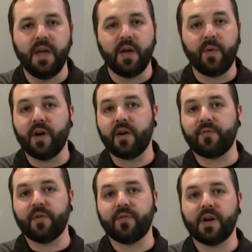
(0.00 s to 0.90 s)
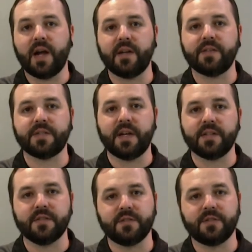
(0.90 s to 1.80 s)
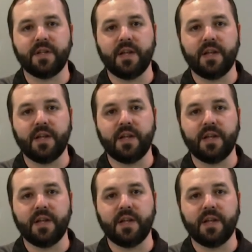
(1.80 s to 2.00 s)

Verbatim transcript: And we offer a variety of sizes,